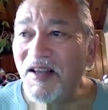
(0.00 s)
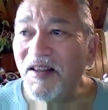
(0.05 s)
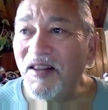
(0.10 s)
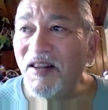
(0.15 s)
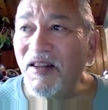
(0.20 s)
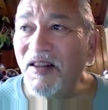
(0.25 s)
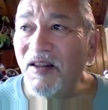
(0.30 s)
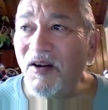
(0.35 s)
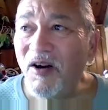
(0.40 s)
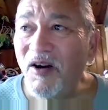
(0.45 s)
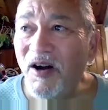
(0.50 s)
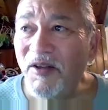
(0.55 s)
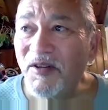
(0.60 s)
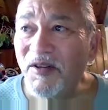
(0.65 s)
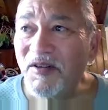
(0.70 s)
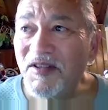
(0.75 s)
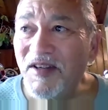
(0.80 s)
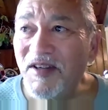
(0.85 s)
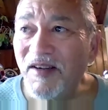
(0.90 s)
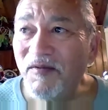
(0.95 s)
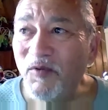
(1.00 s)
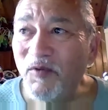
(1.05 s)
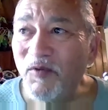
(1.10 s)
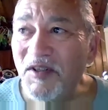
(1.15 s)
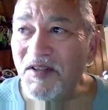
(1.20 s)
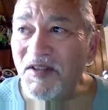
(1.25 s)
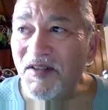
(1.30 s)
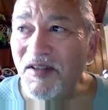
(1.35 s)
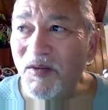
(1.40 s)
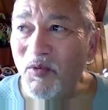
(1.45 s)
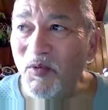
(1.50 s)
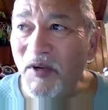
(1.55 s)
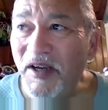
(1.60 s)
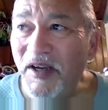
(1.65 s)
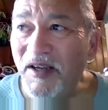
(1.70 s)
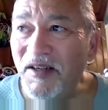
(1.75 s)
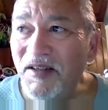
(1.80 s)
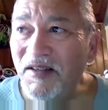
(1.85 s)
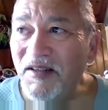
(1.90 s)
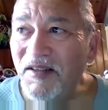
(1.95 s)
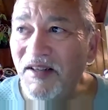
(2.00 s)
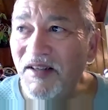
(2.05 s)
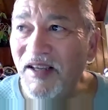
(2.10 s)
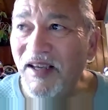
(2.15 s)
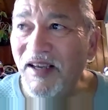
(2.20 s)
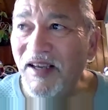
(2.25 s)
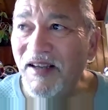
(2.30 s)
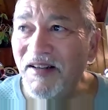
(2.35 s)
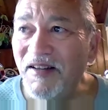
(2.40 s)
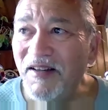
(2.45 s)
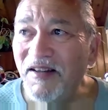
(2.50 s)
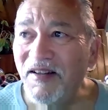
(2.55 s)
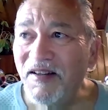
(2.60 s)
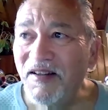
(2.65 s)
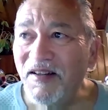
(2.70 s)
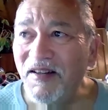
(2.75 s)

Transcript: the authors I've recently read and